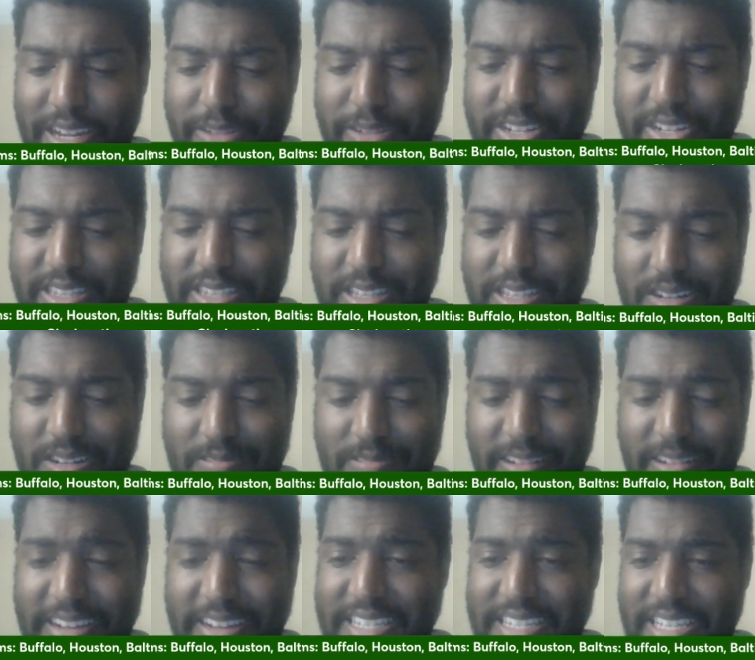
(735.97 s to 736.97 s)
which is the
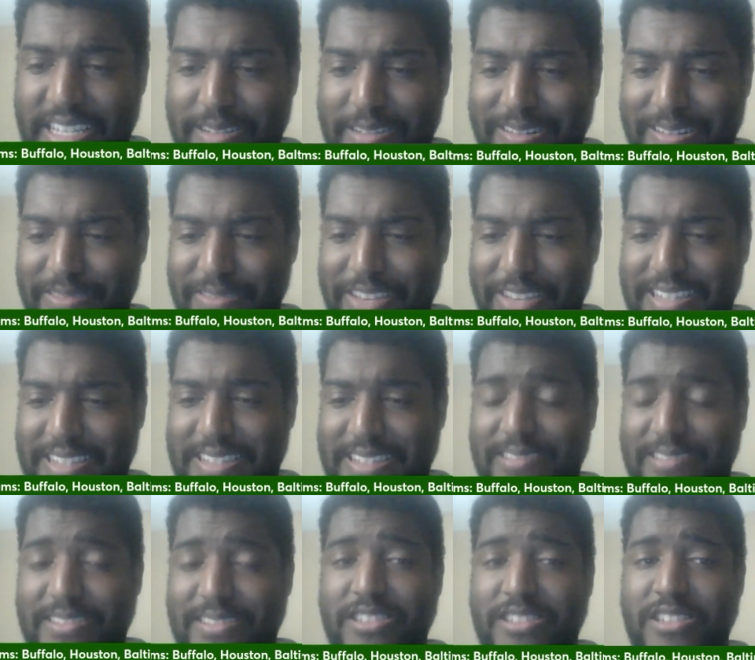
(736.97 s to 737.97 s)
crazy part because
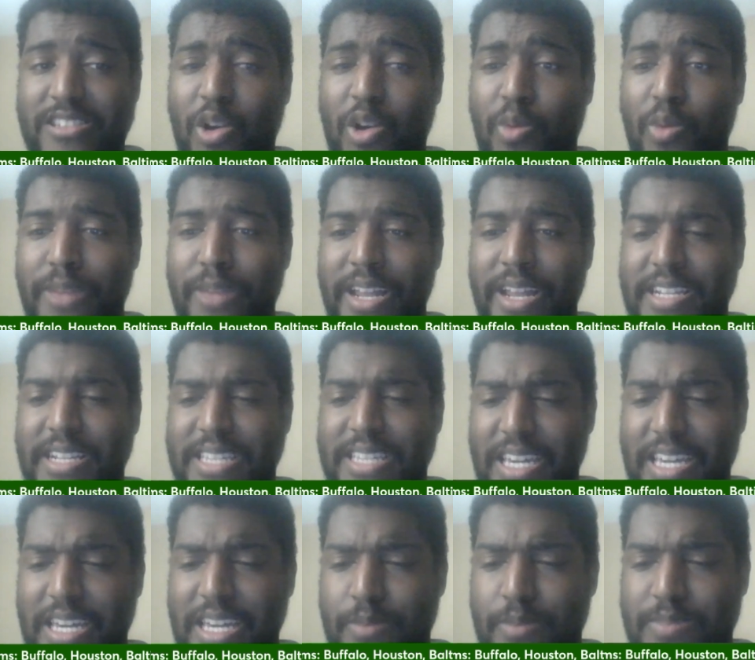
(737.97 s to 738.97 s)
there are so many
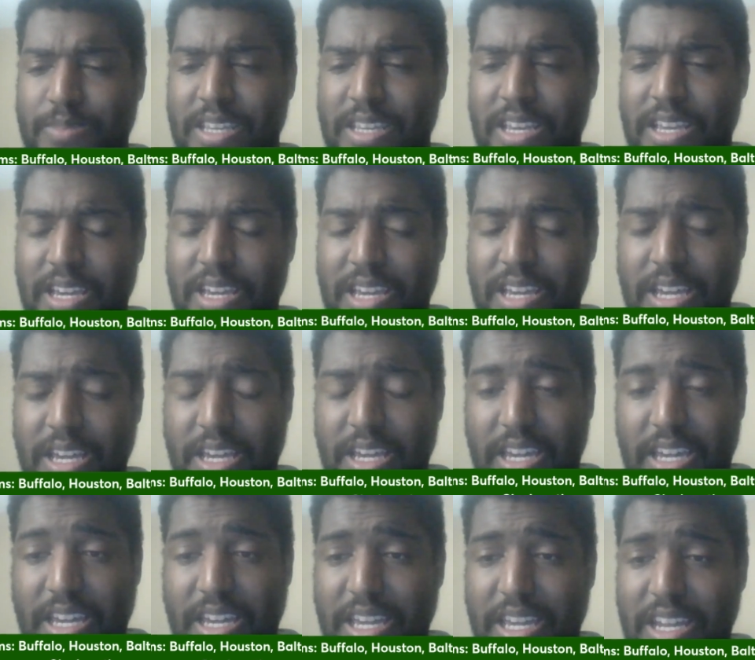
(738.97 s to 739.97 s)
teams
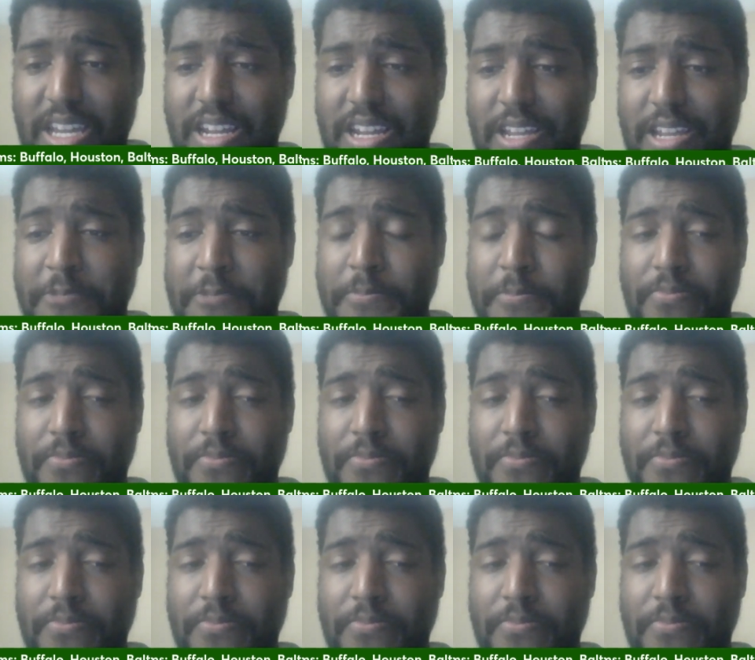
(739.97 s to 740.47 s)
in